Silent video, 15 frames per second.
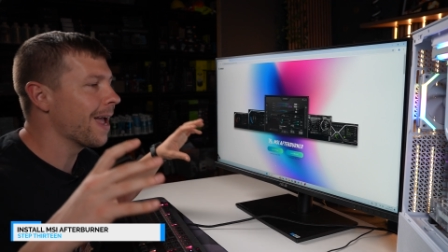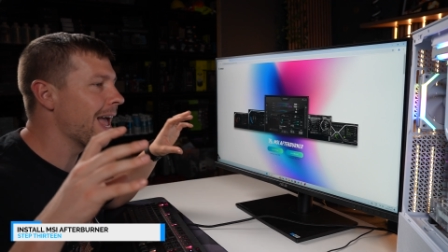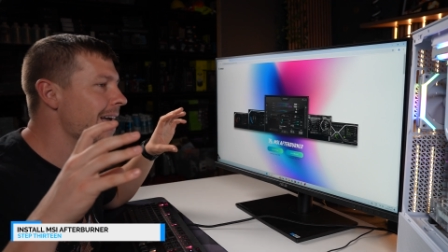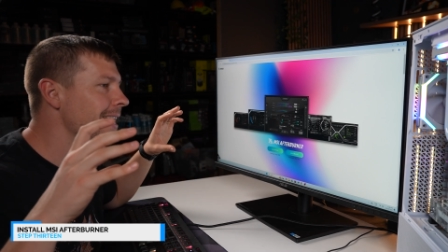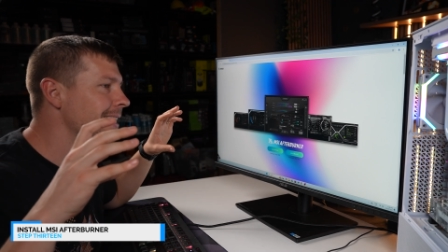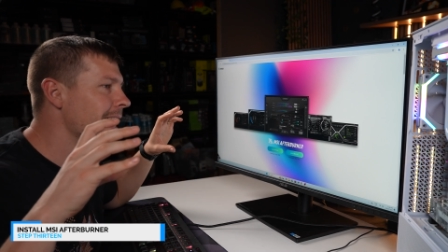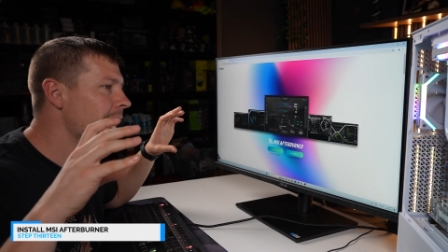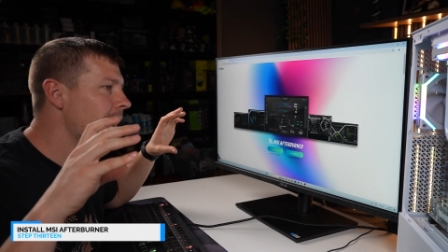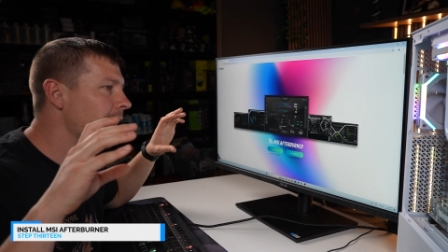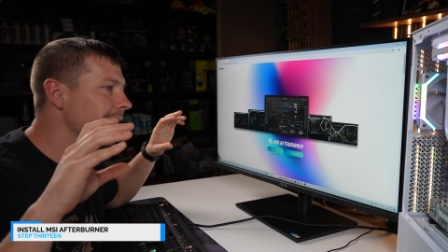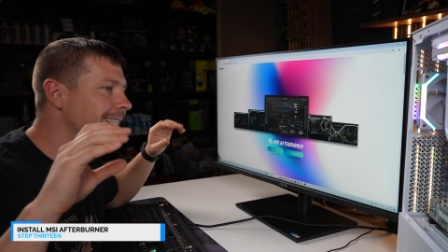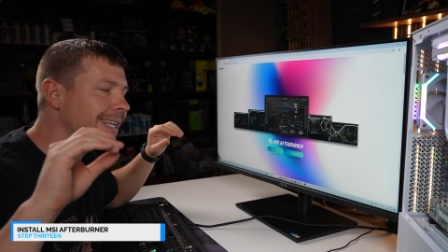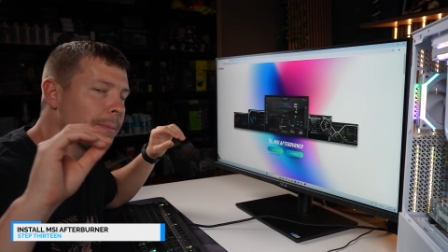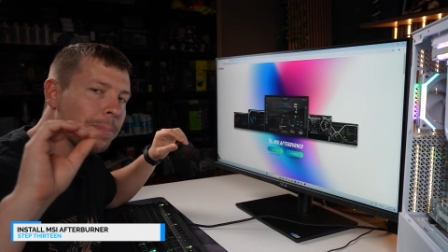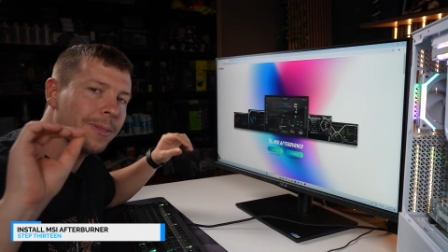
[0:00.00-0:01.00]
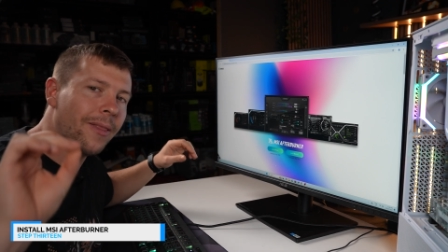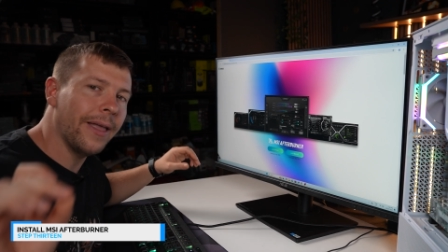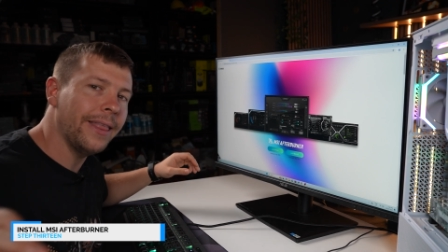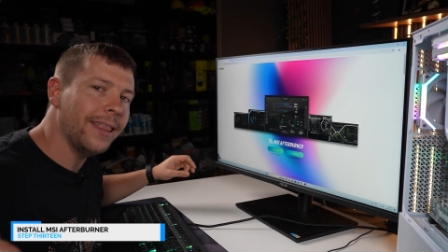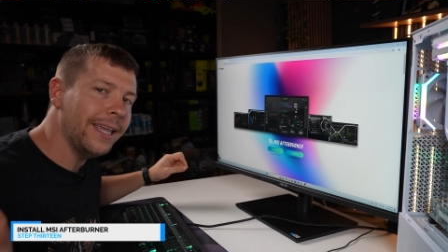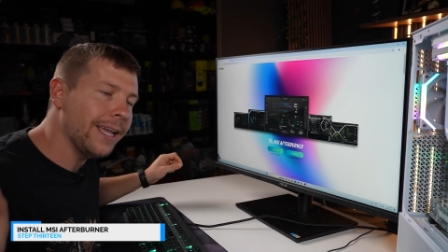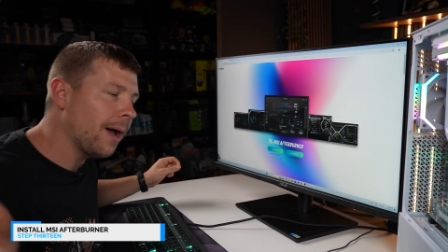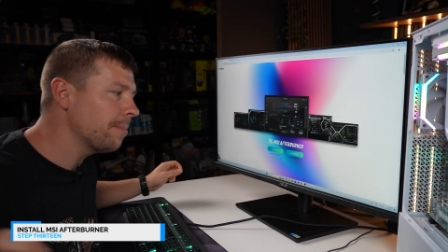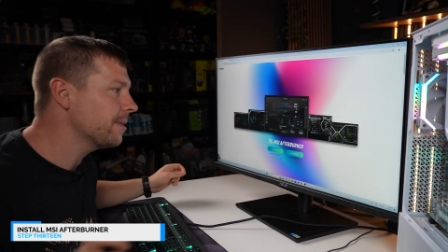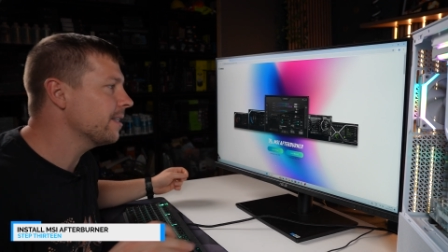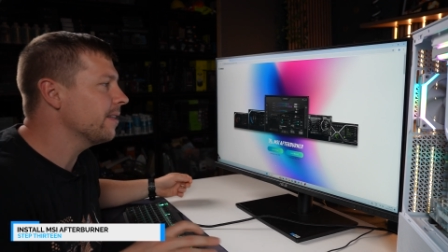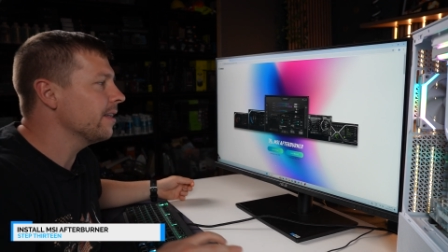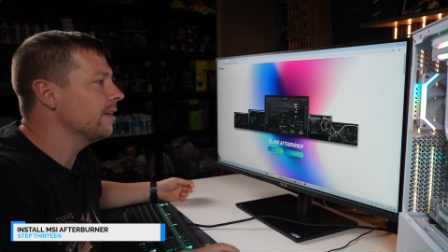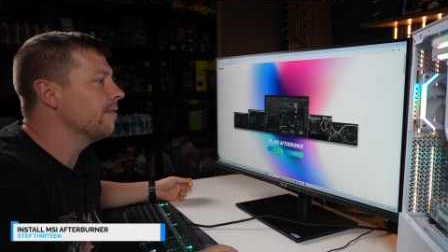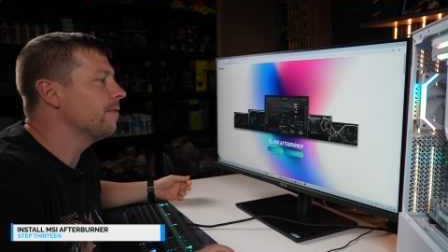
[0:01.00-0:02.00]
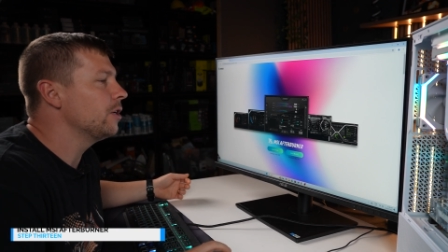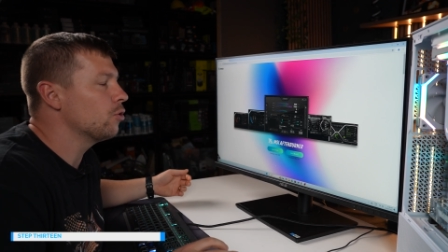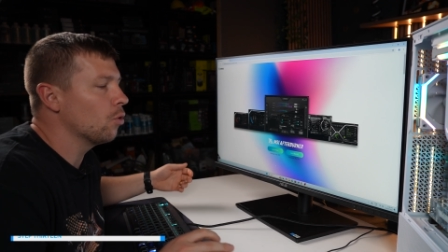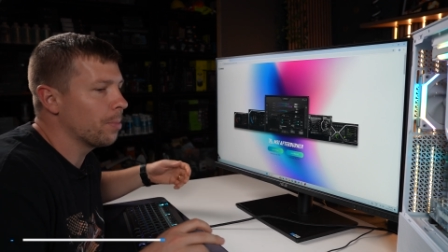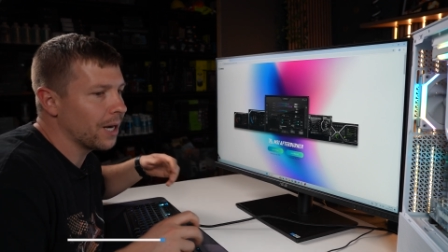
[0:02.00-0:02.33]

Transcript: and it's completely up to the individual,